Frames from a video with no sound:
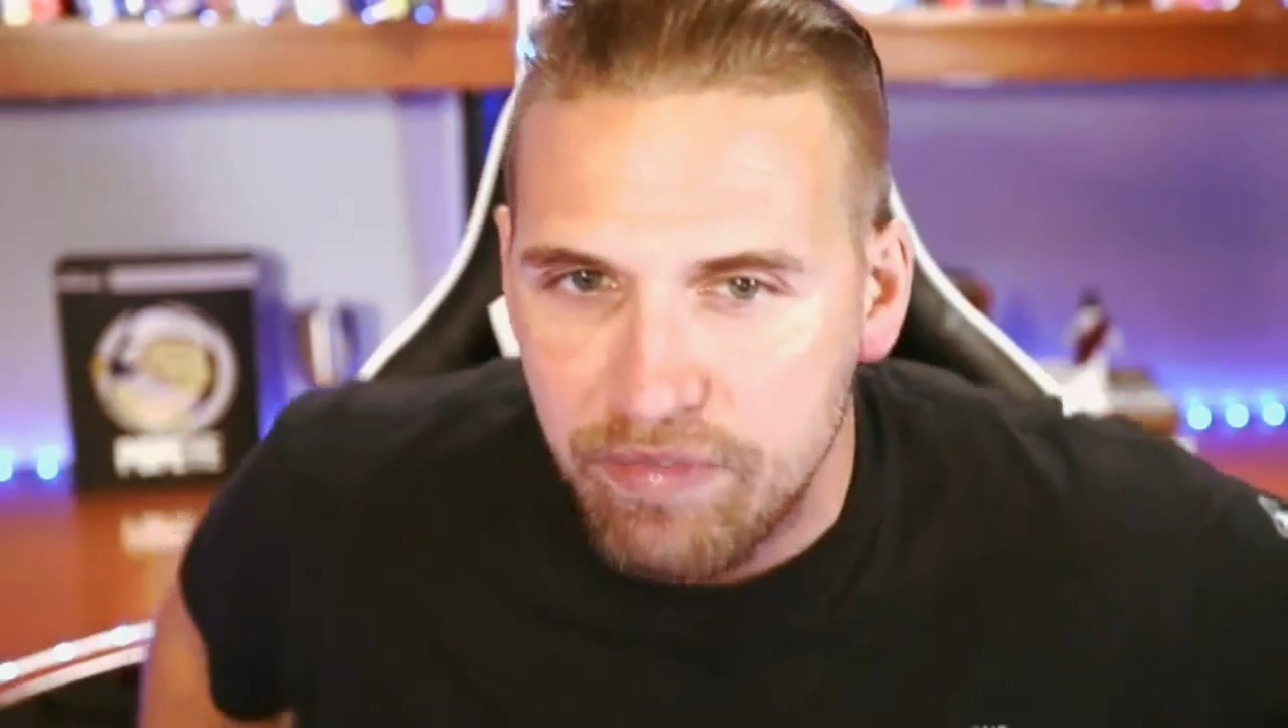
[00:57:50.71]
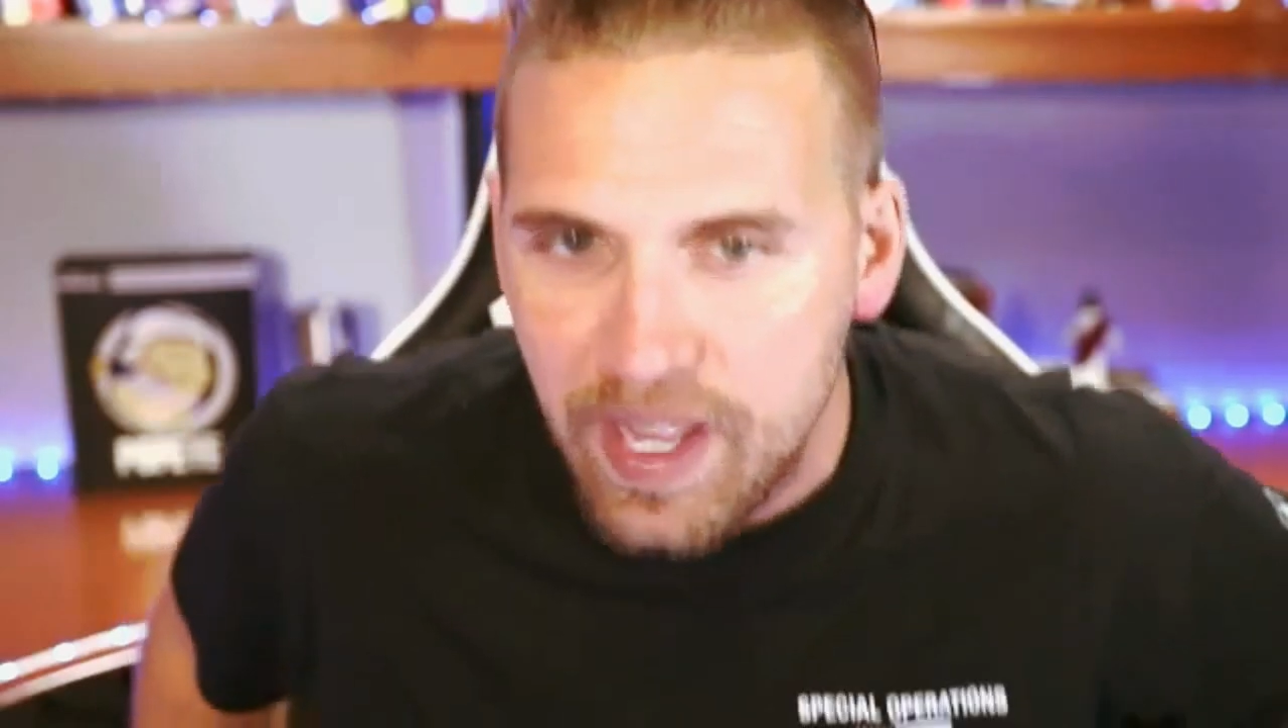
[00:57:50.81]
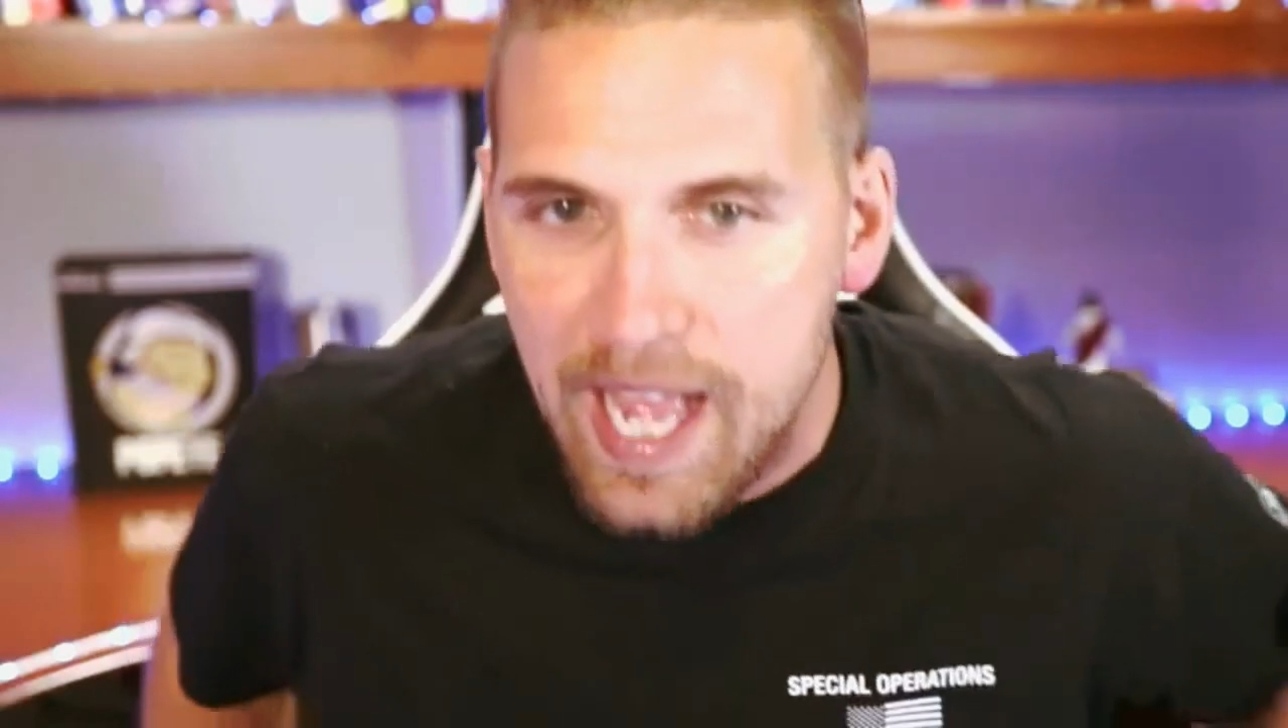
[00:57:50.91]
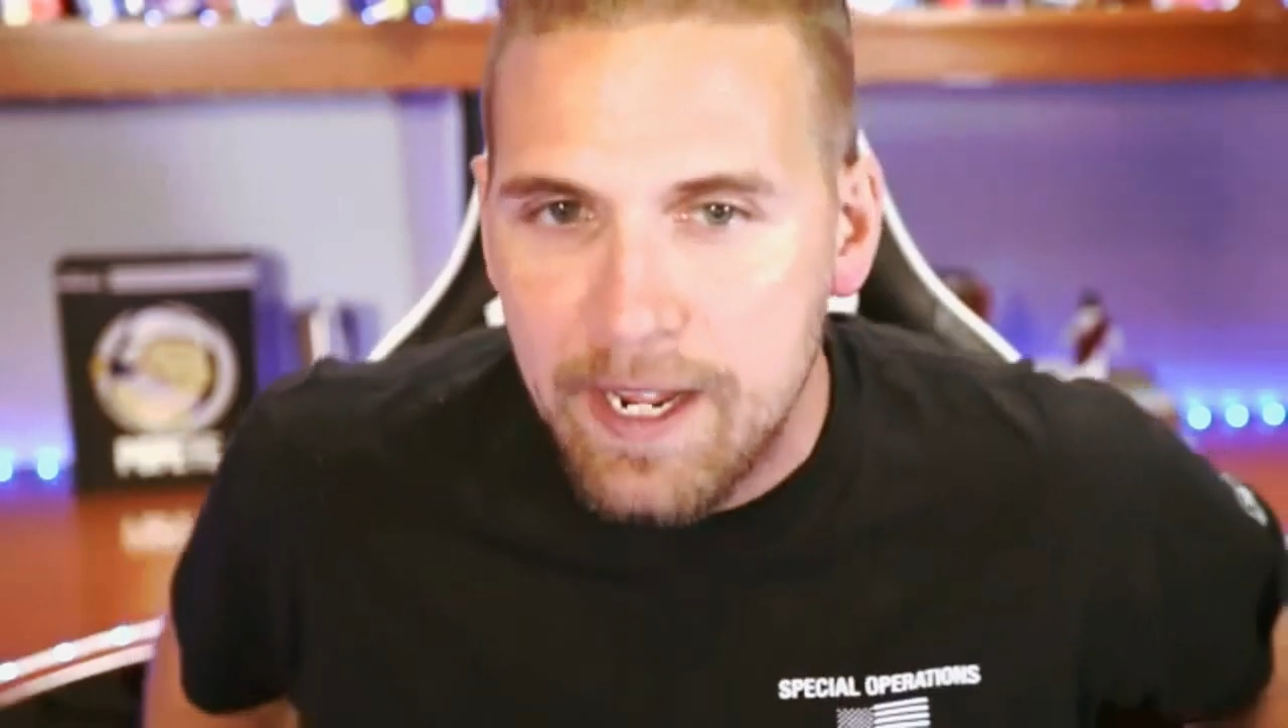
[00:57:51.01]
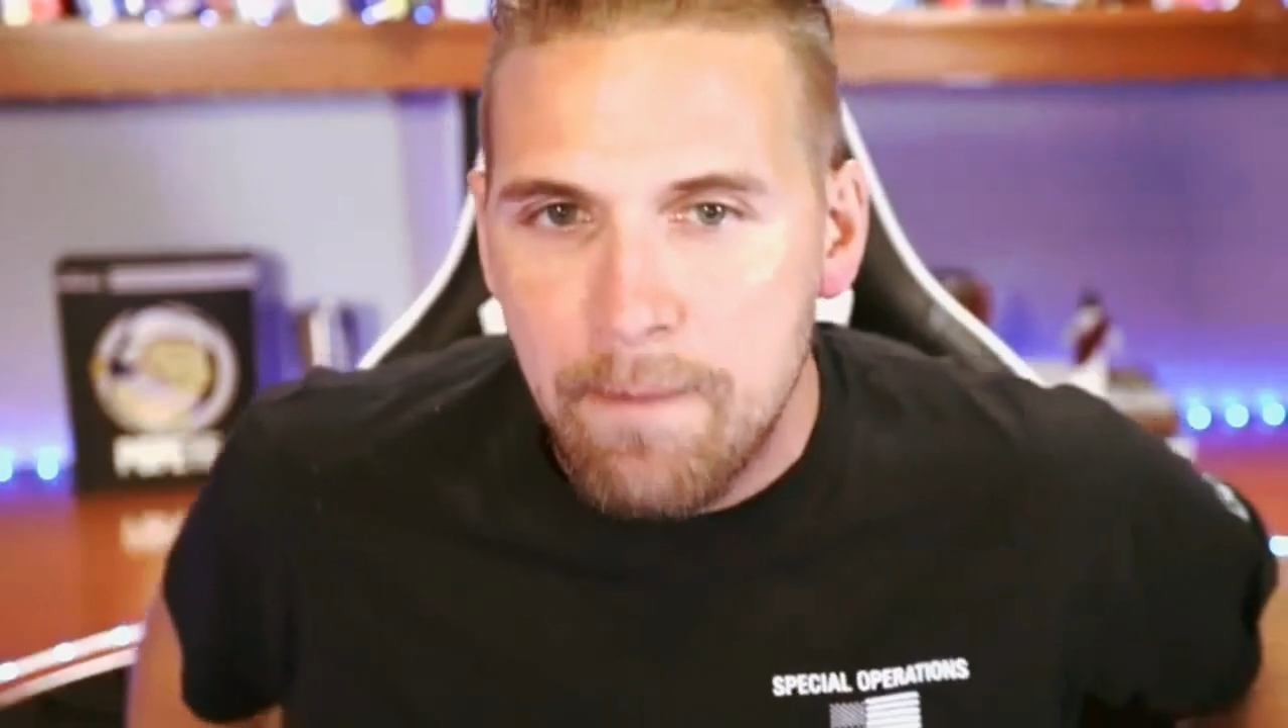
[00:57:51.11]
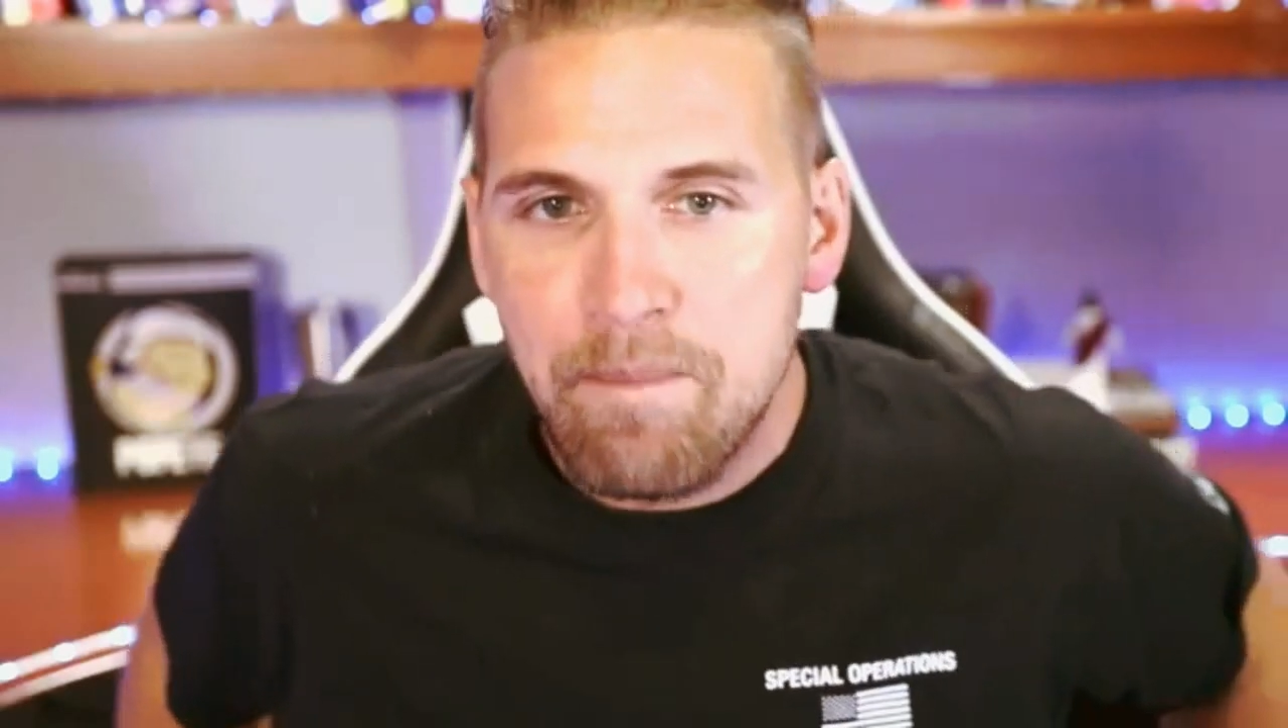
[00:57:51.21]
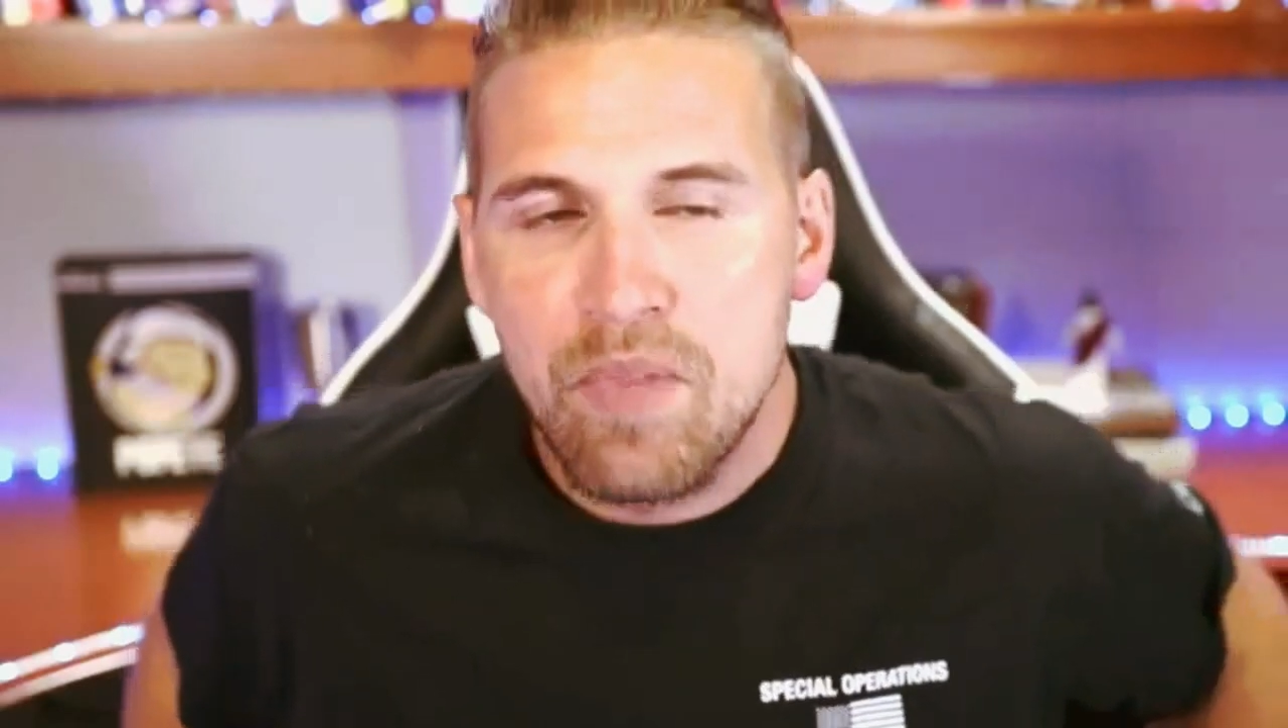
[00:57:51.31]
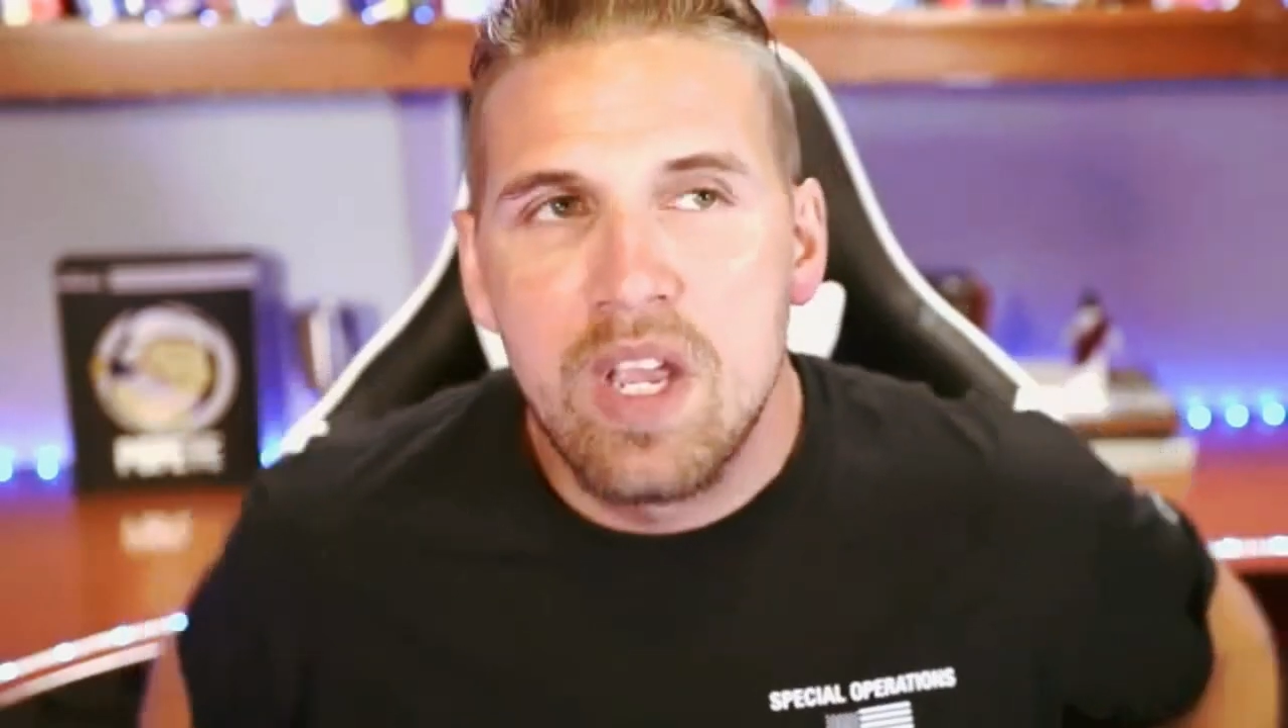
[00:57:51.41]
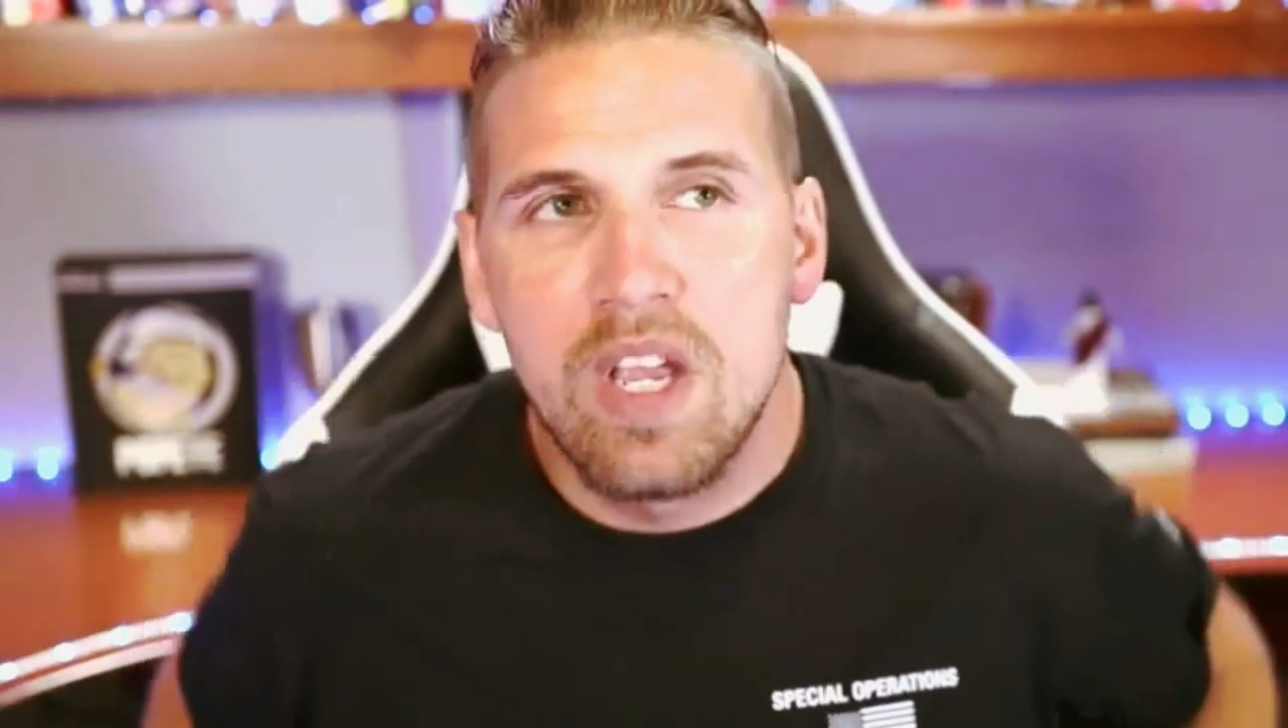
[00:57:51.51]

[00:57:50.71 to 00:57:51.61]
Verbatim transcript: flag? Yeah.